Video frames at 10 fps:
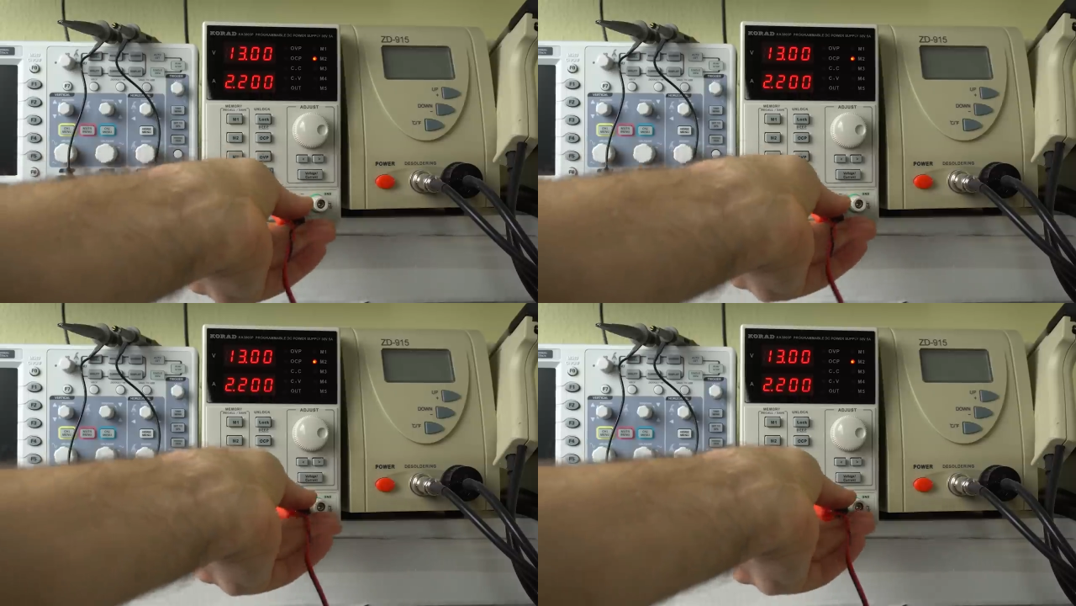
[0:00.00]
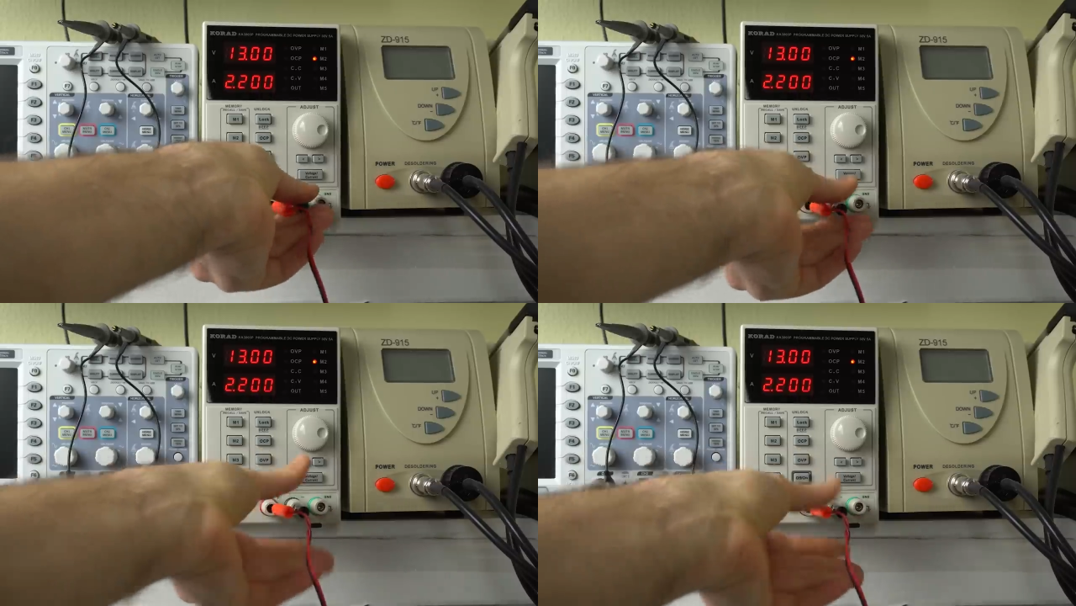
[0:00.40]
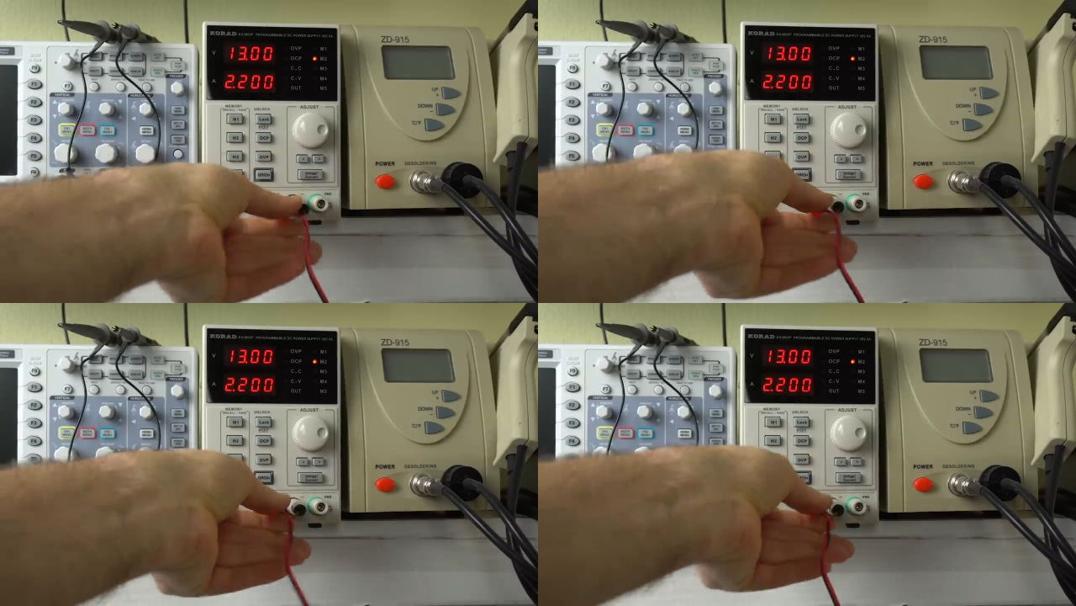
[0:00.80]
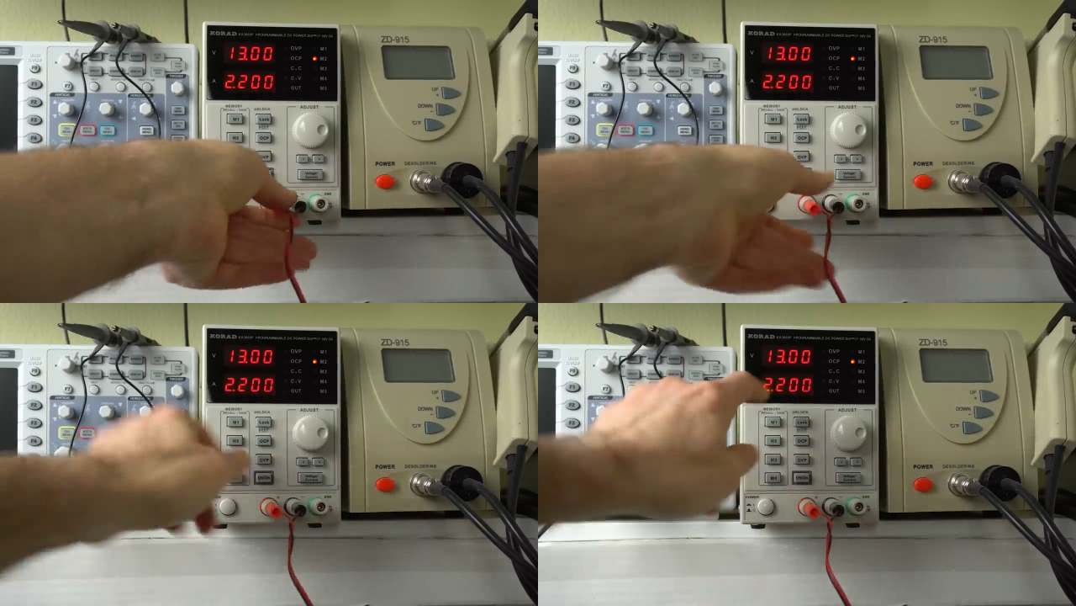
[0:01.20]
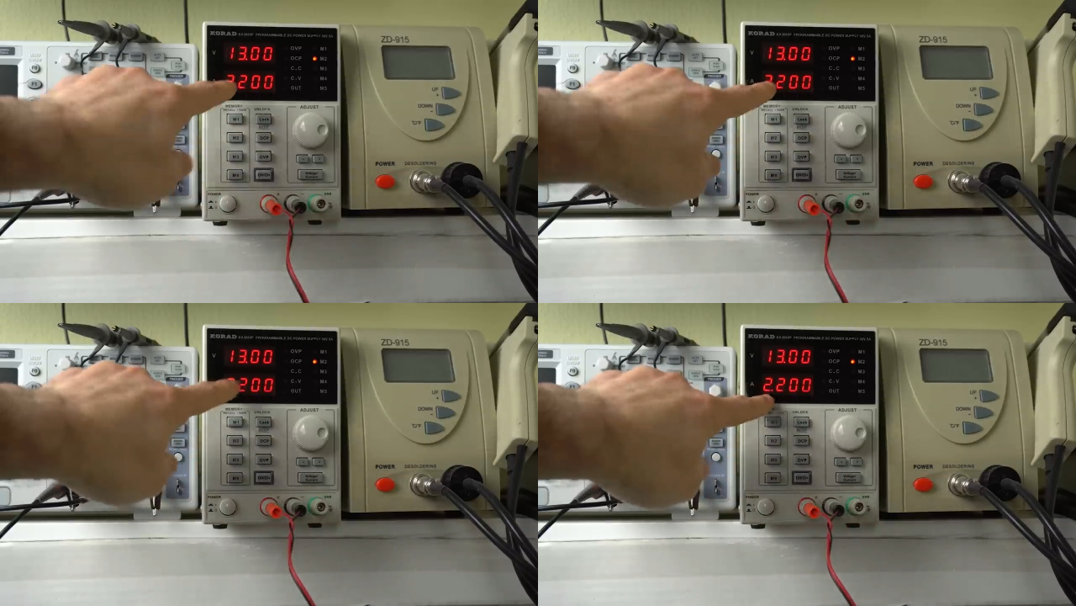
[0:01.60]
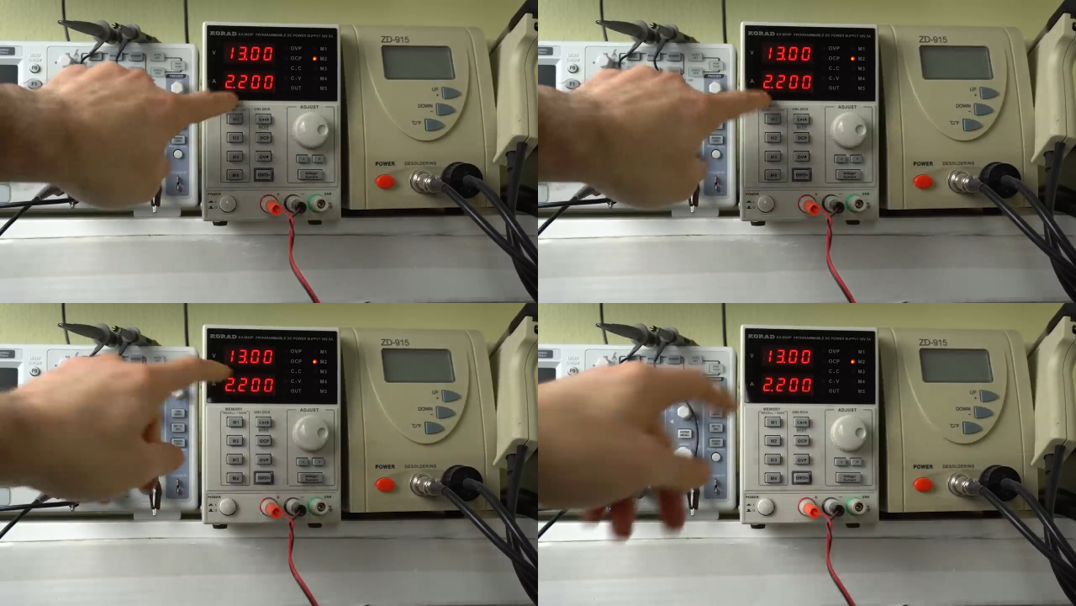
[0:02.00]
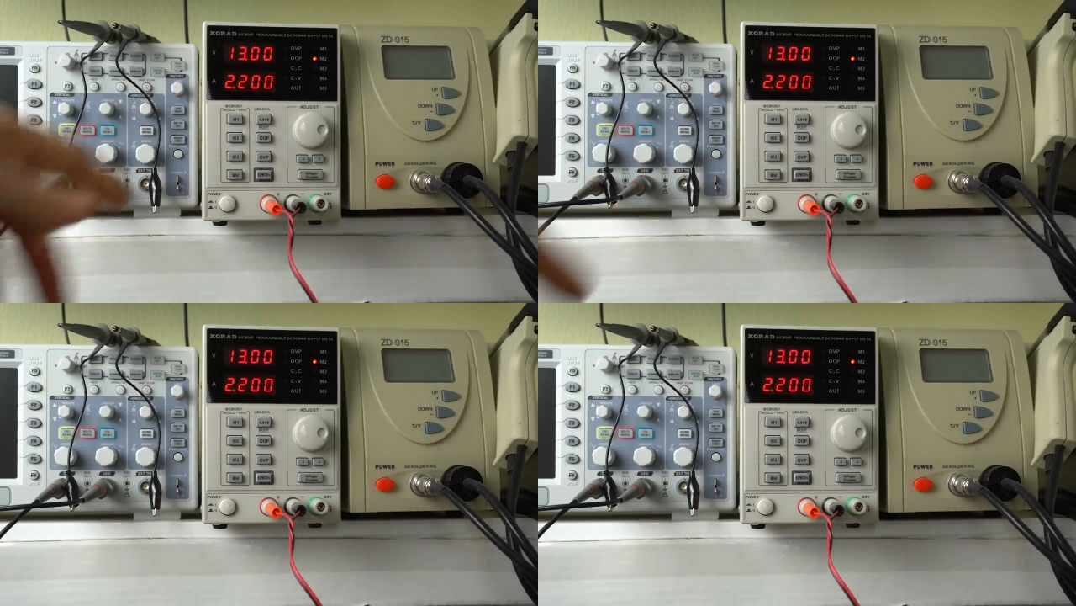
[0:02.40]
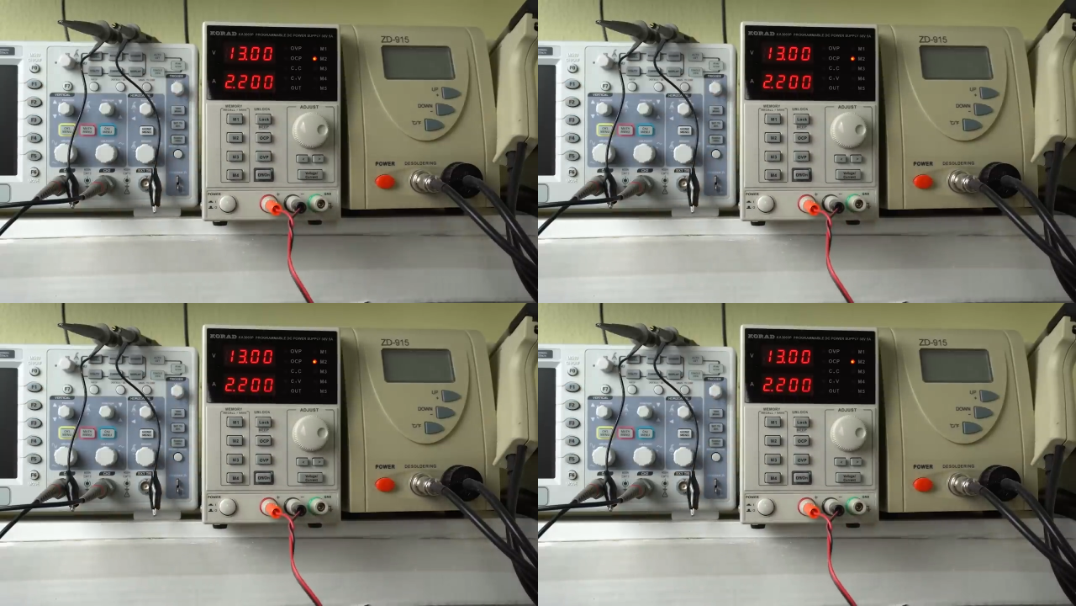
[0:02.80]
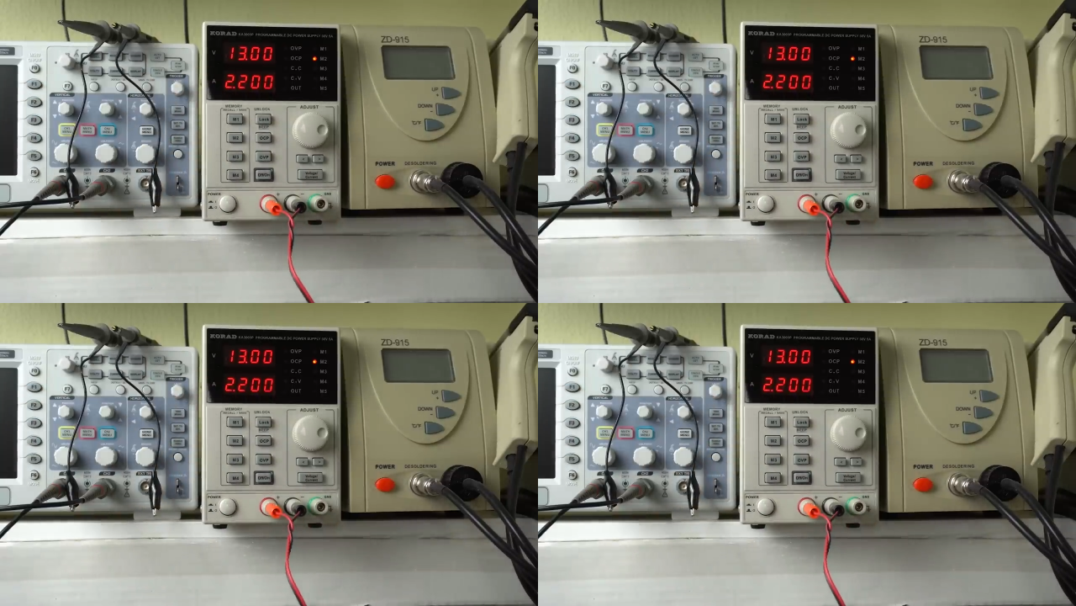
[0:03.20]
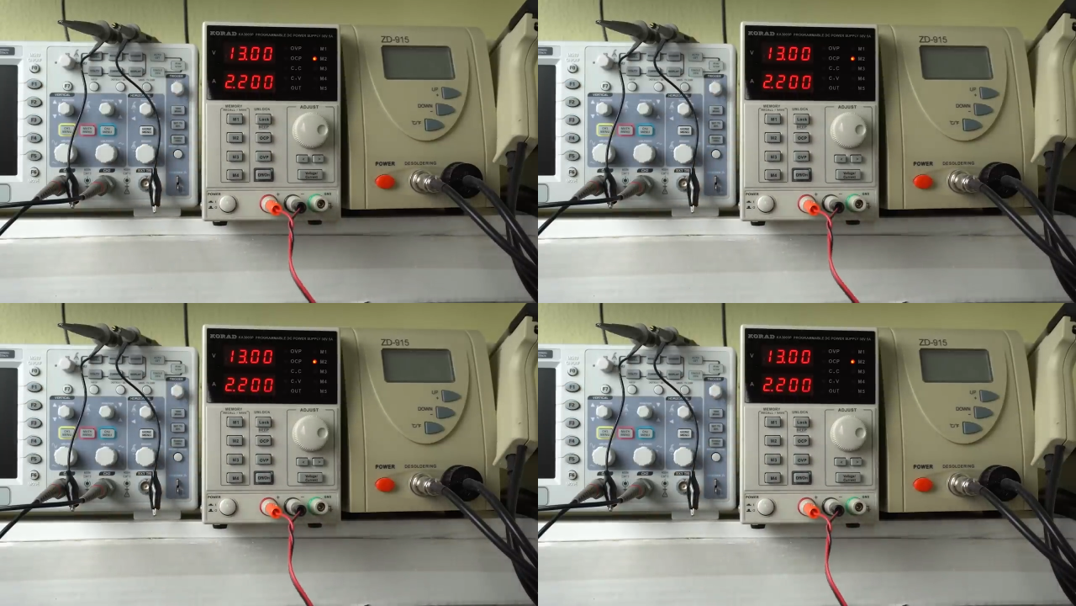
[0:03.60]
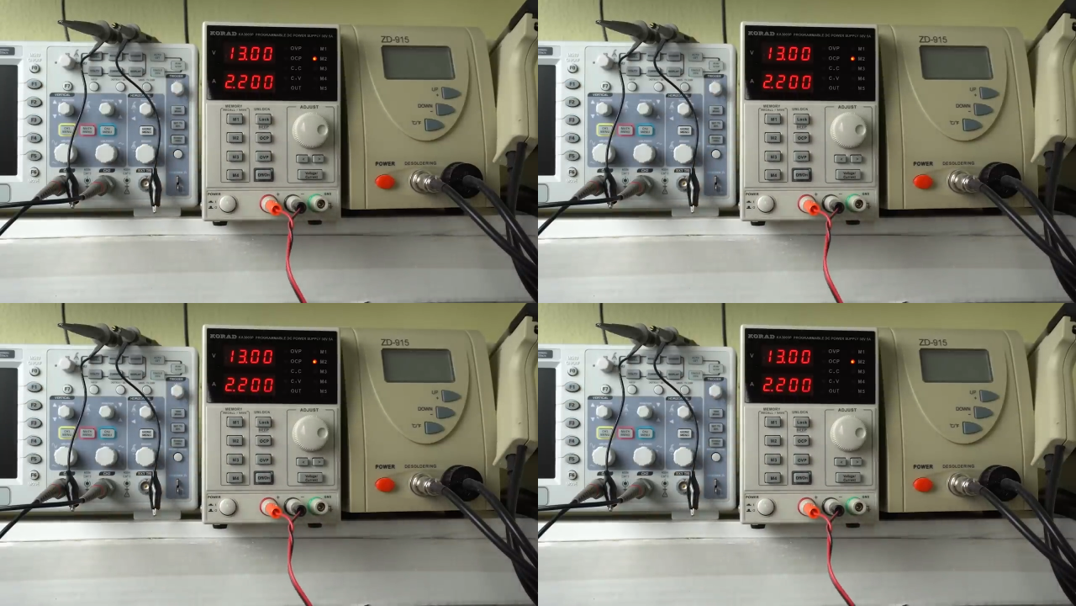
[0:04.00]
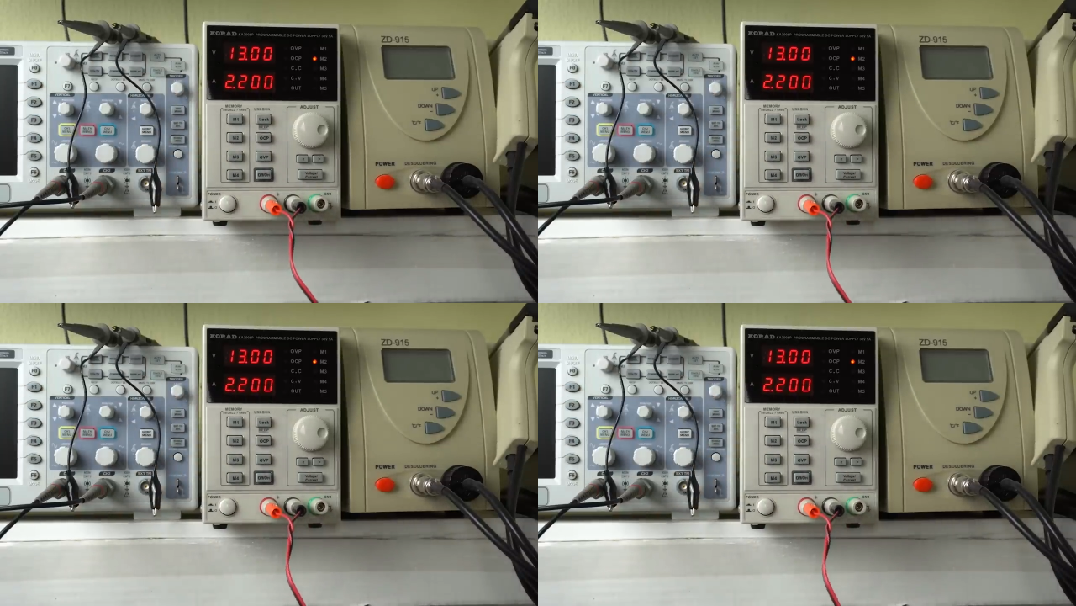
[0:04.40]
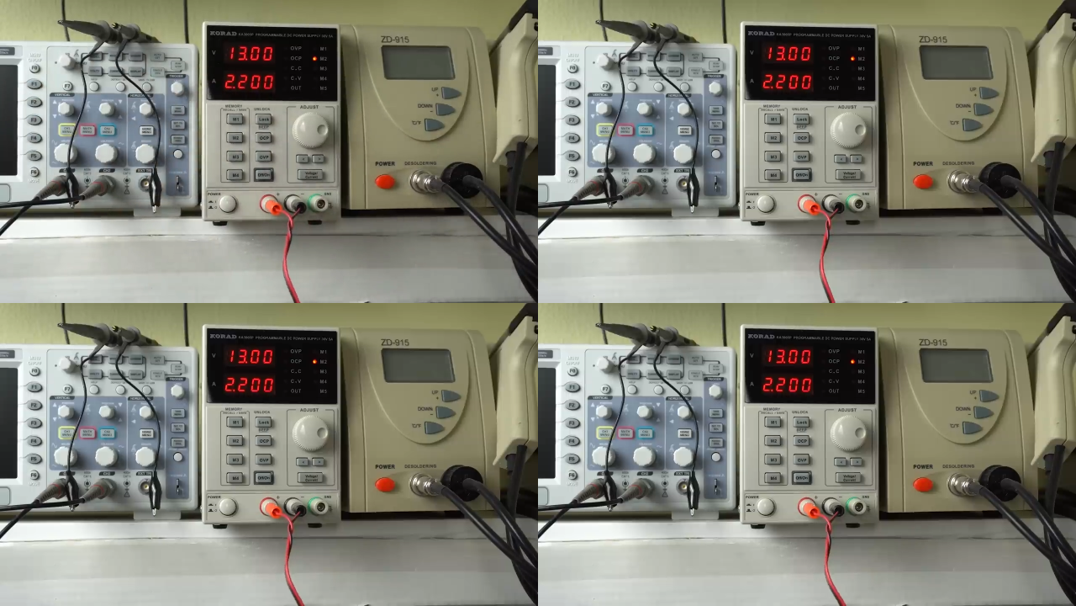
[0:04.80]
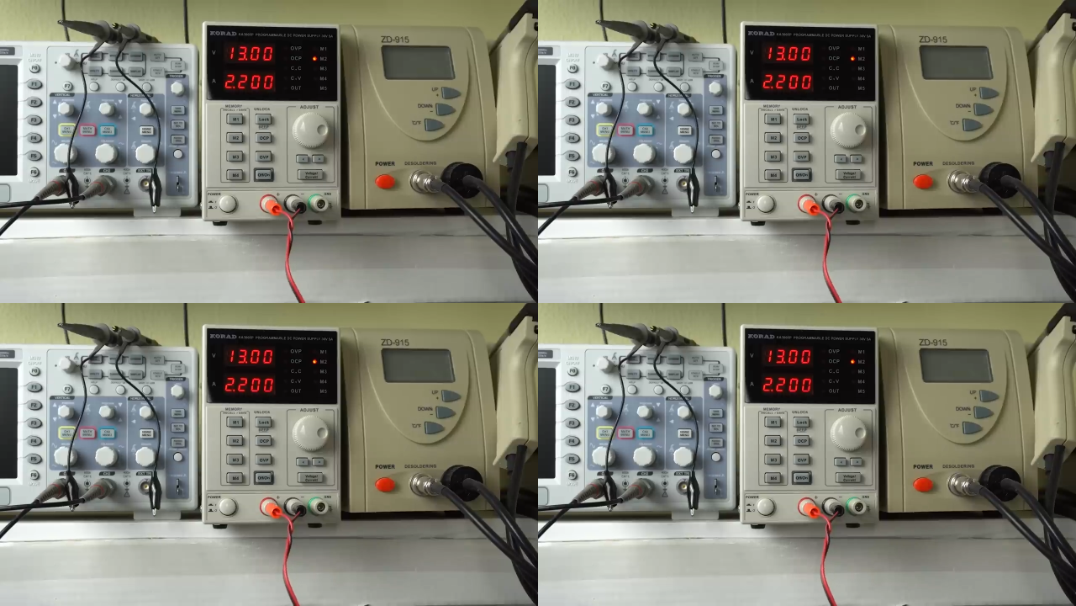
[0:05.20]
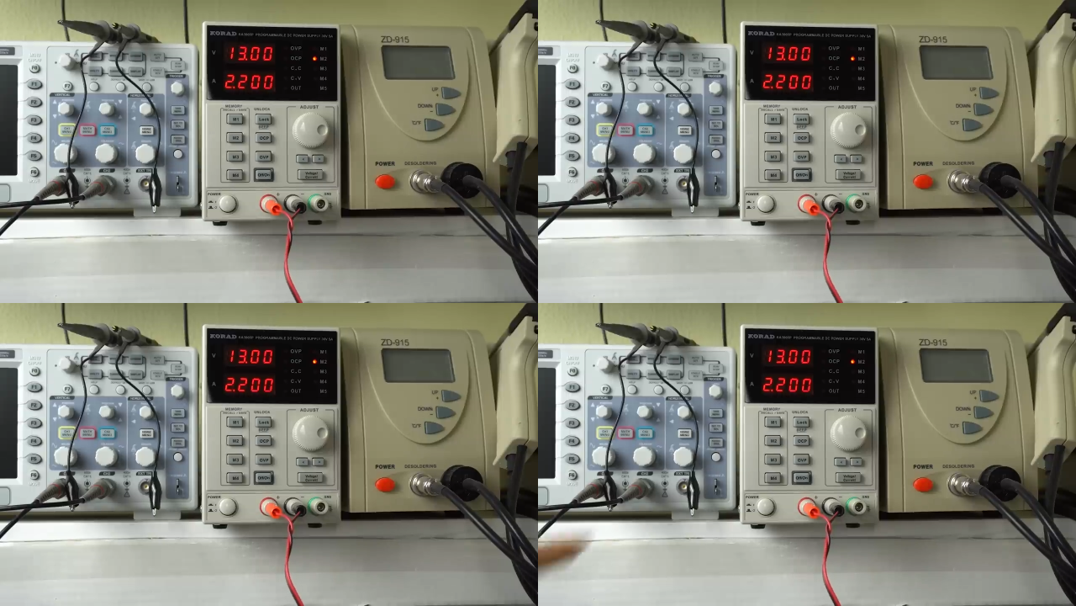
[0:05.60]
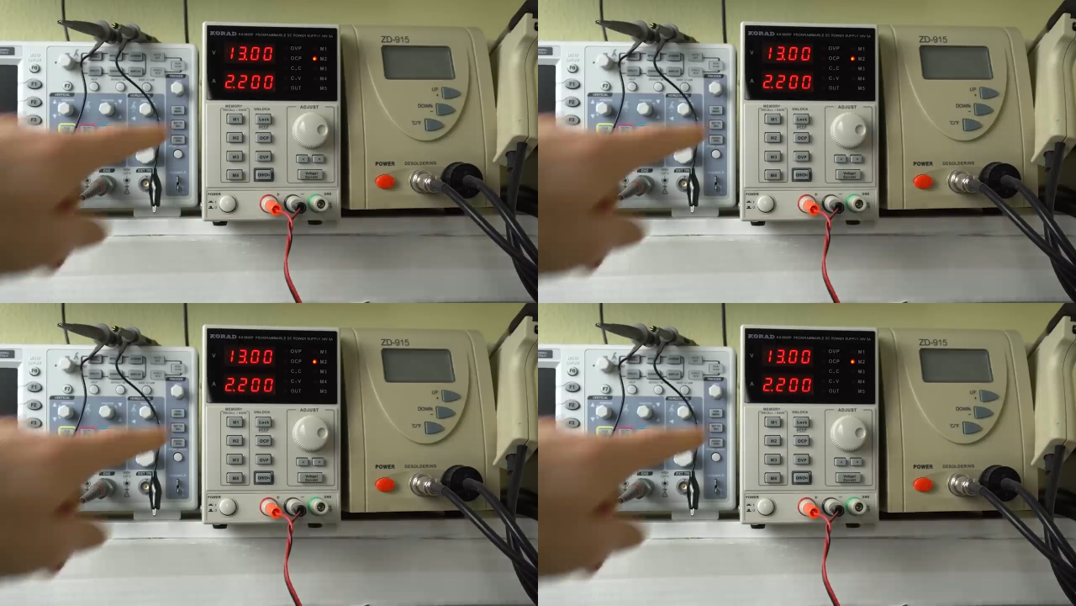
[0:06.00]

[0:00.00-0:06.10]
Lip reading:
[unreadable: no face in view]